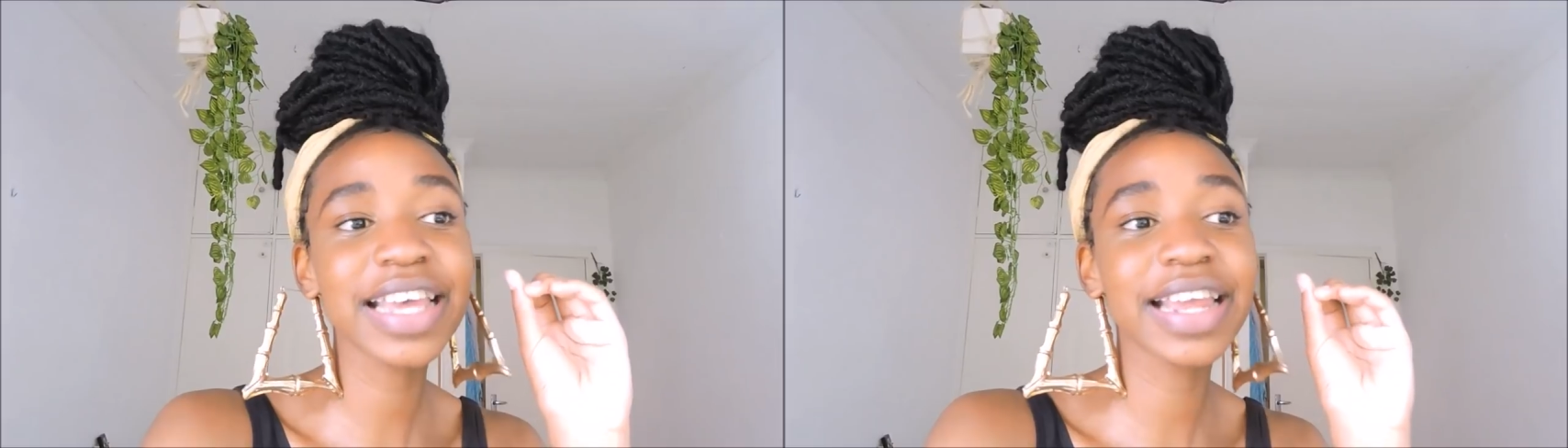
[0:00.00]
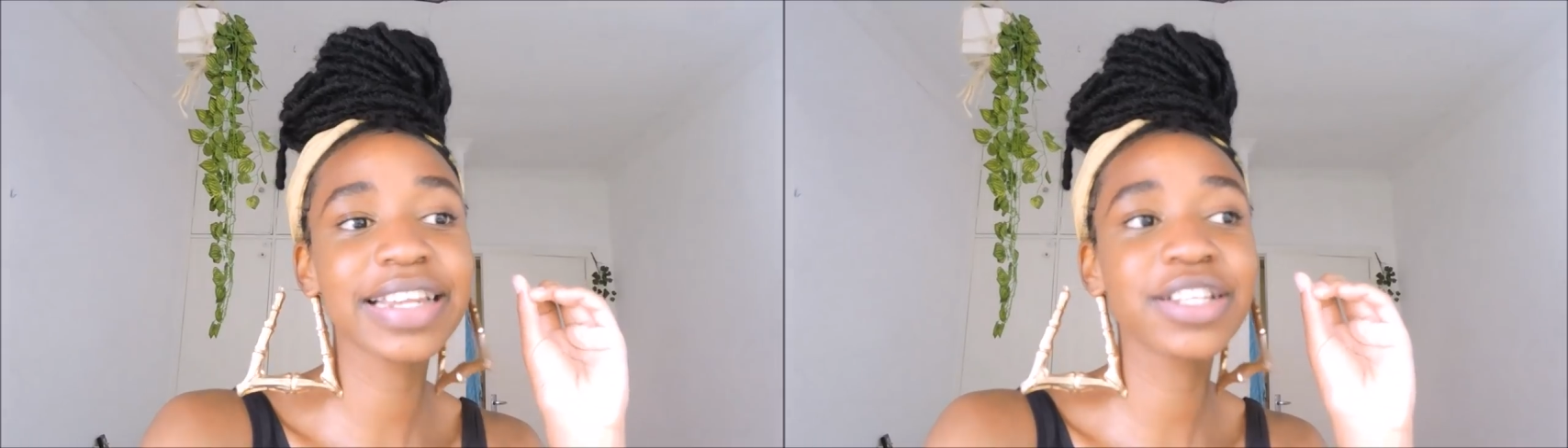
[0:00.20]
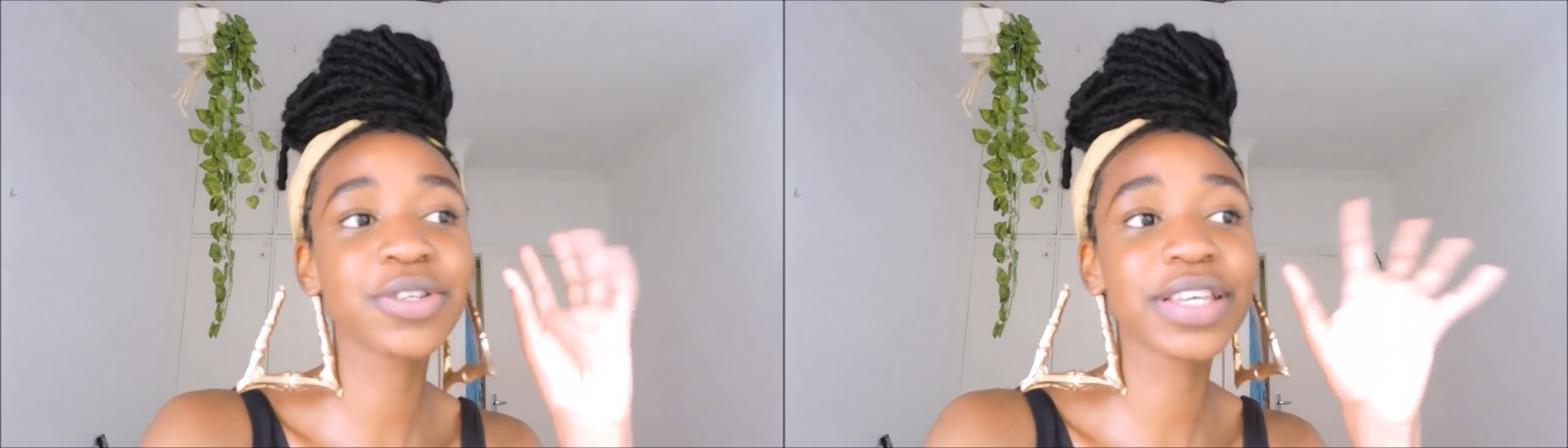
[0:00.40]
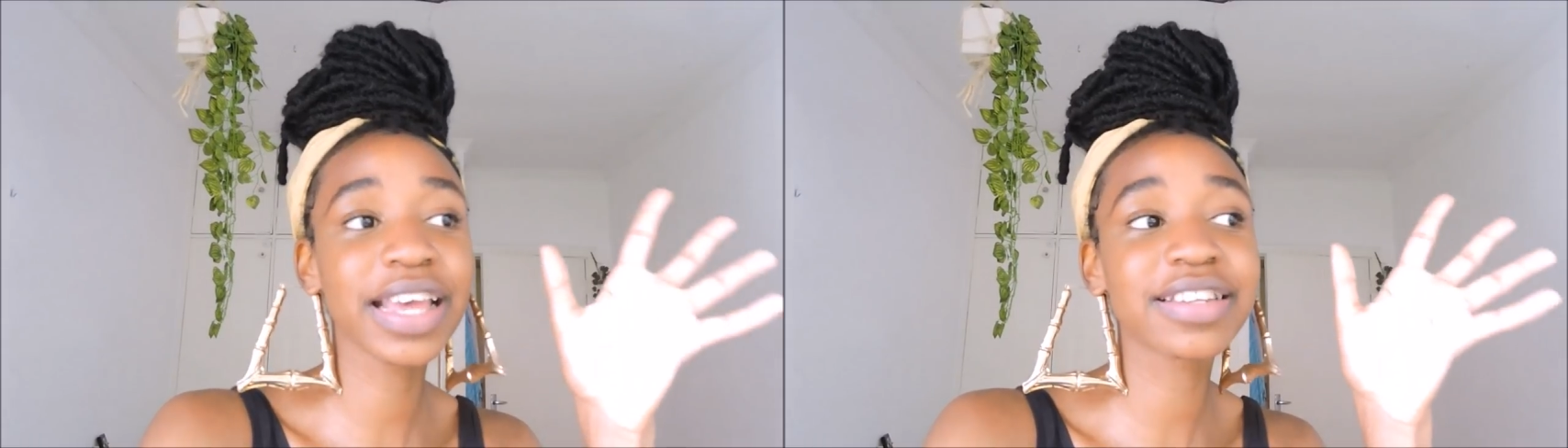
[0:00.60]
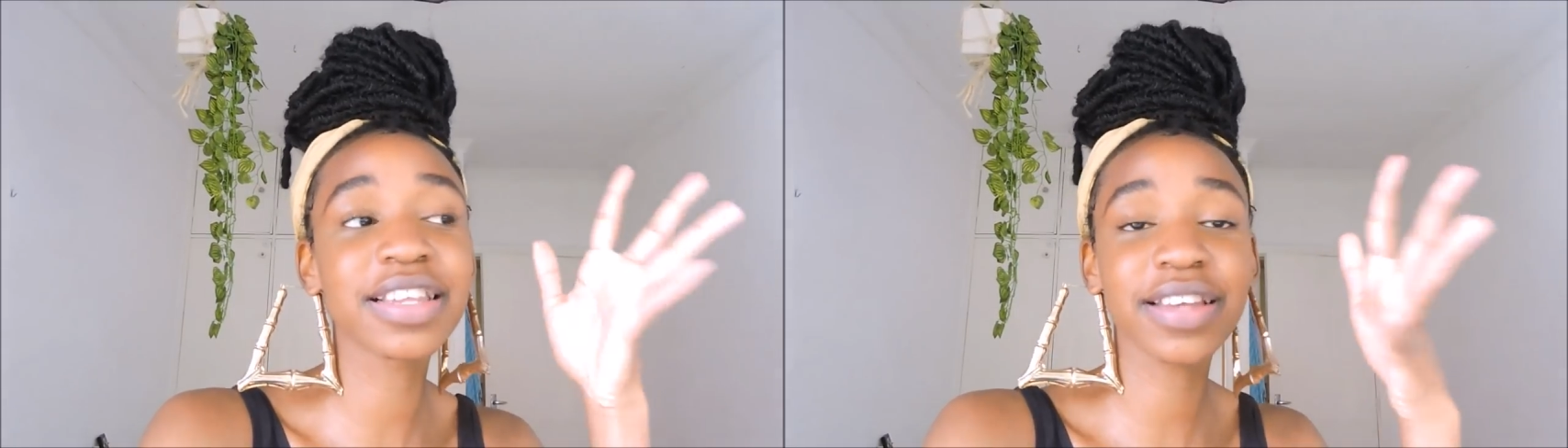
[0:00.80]
and I need to
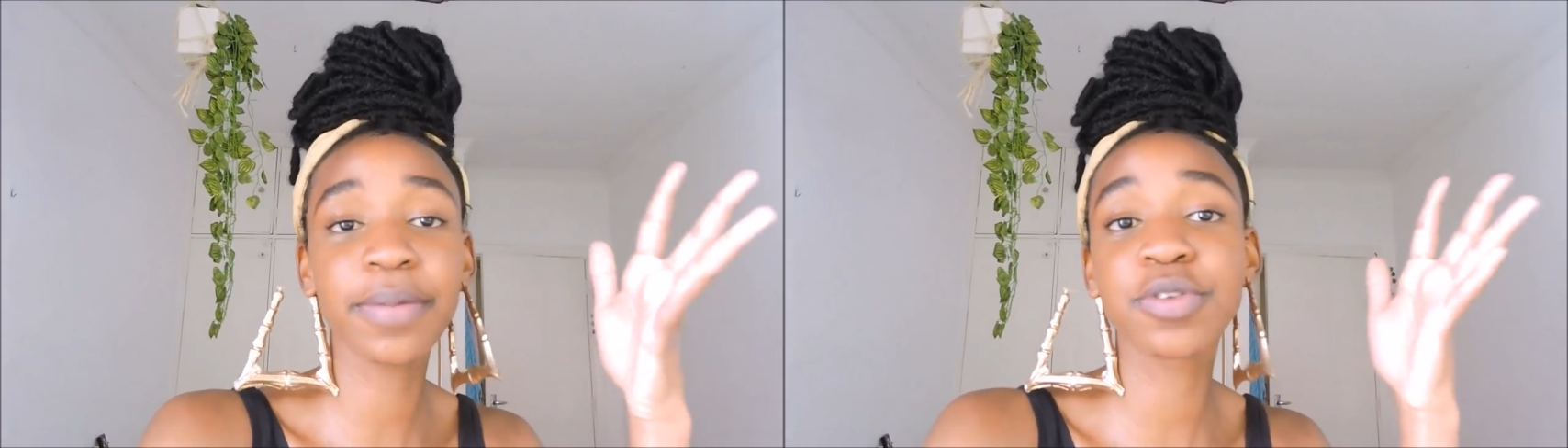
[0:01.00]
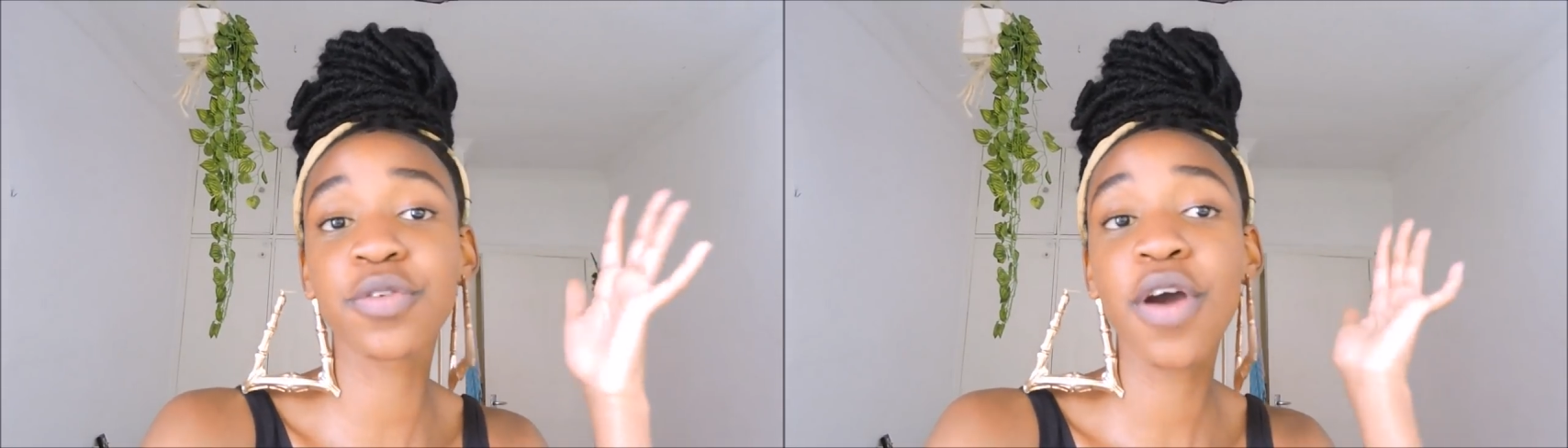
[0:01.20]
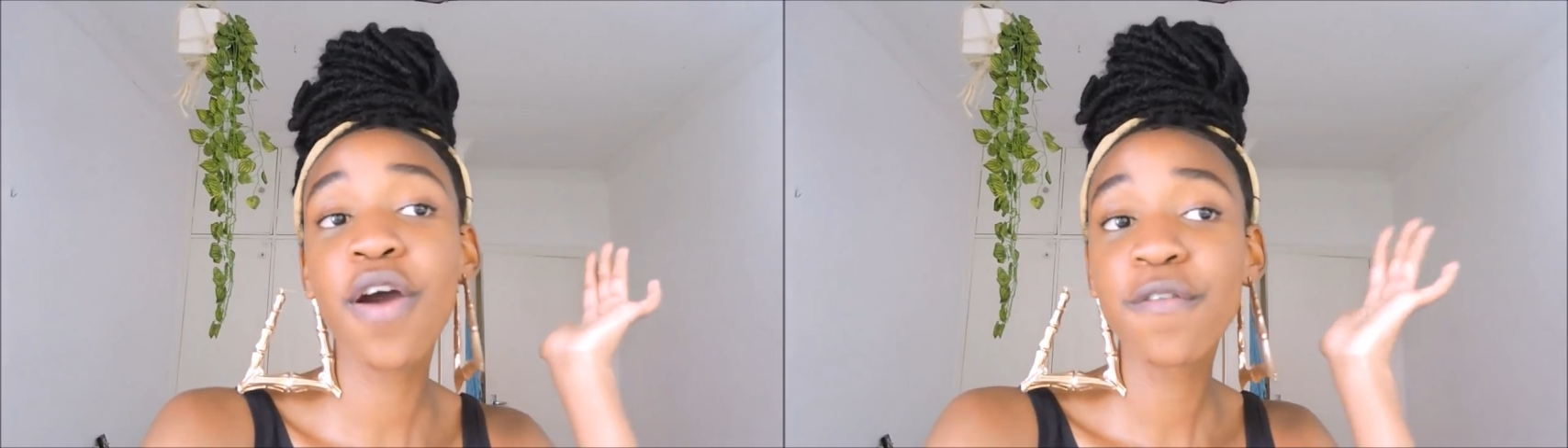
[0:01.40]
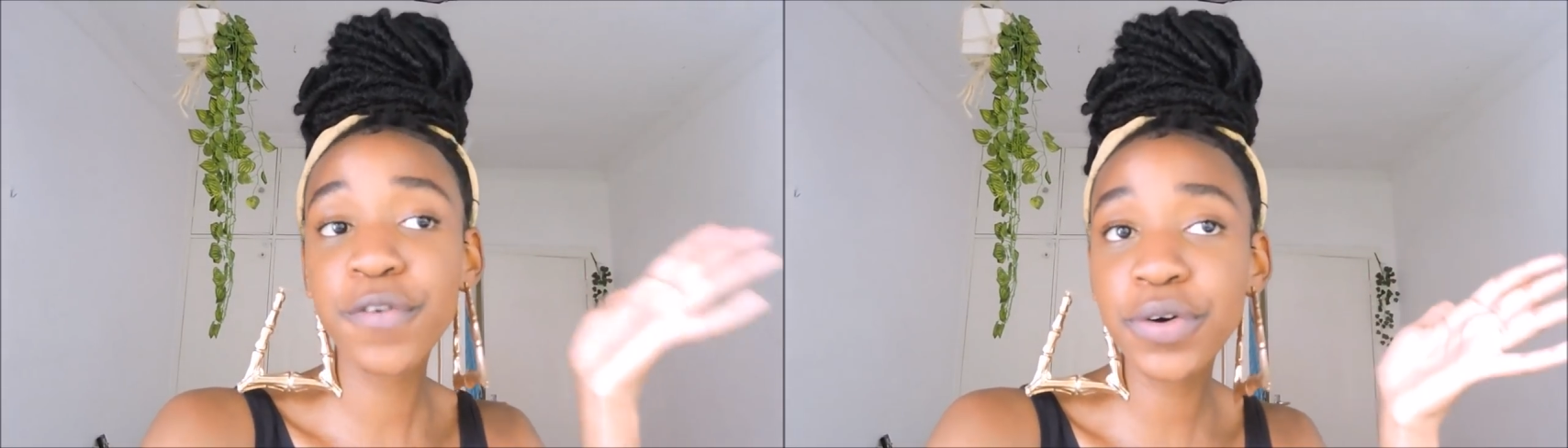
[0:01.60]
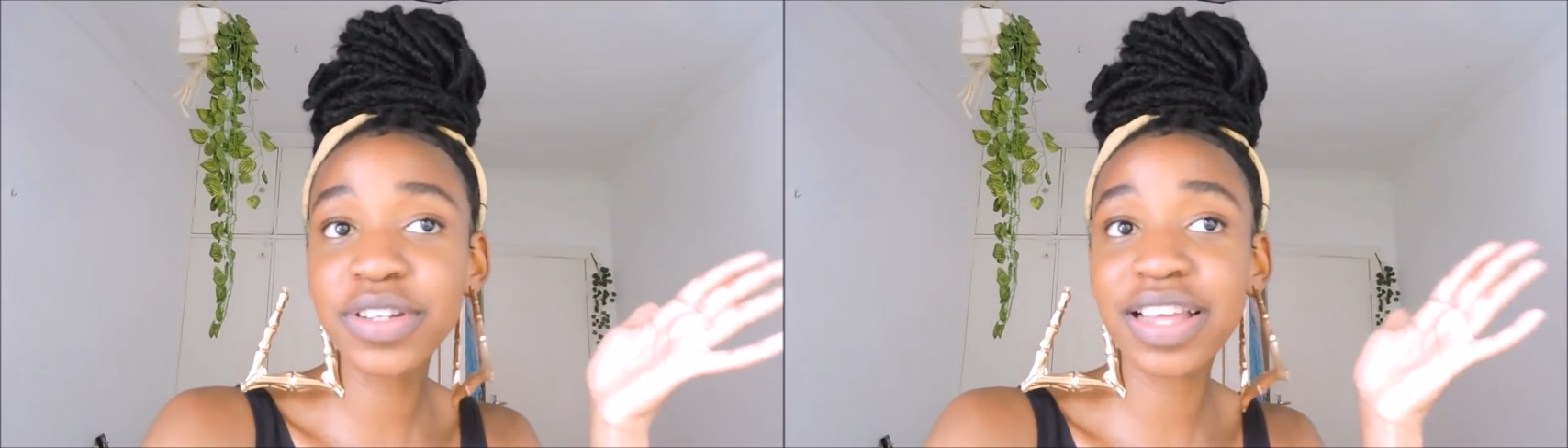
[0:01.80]
get the types of
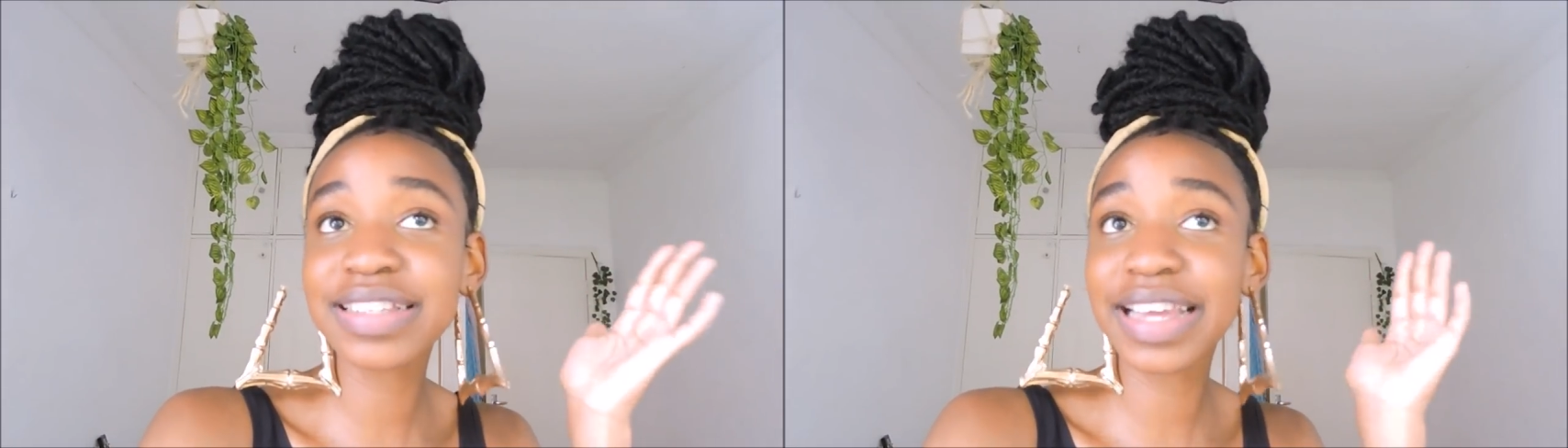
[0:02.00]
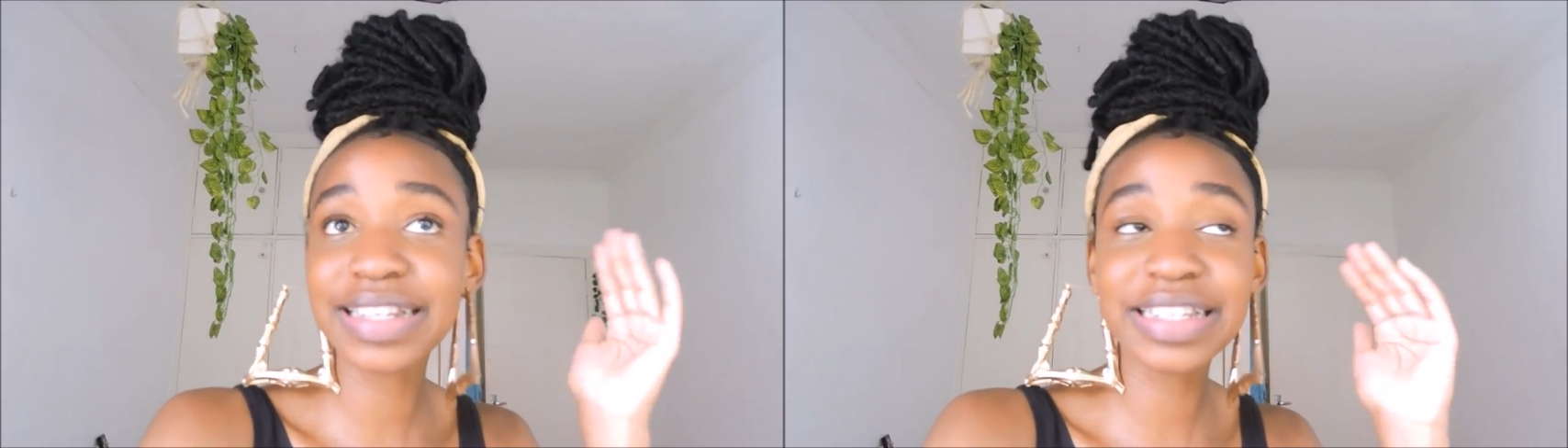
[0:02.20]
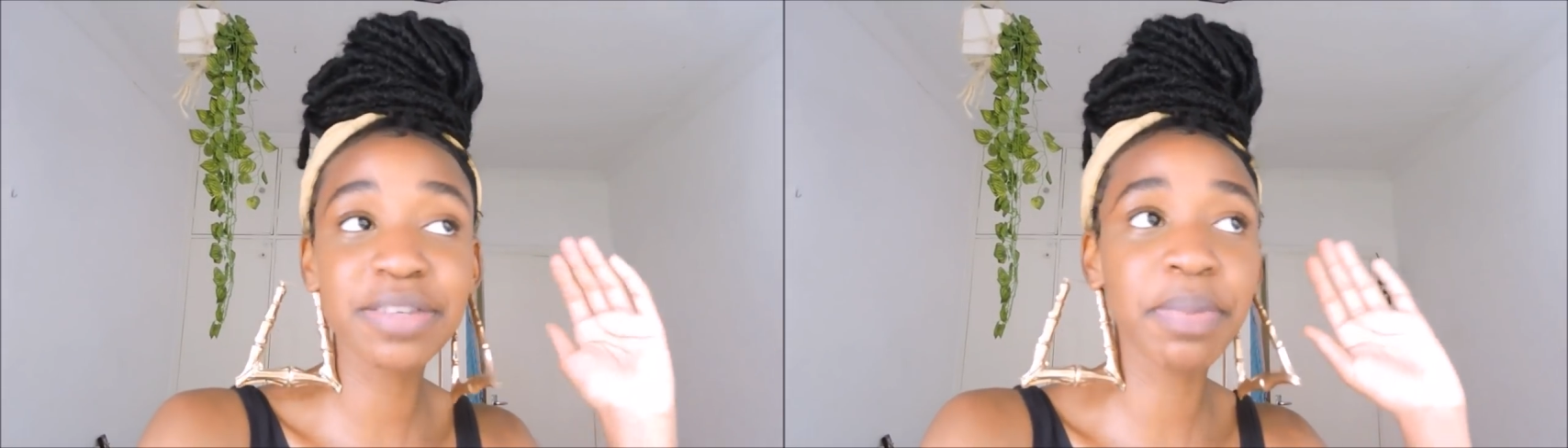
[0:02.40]
food that I need,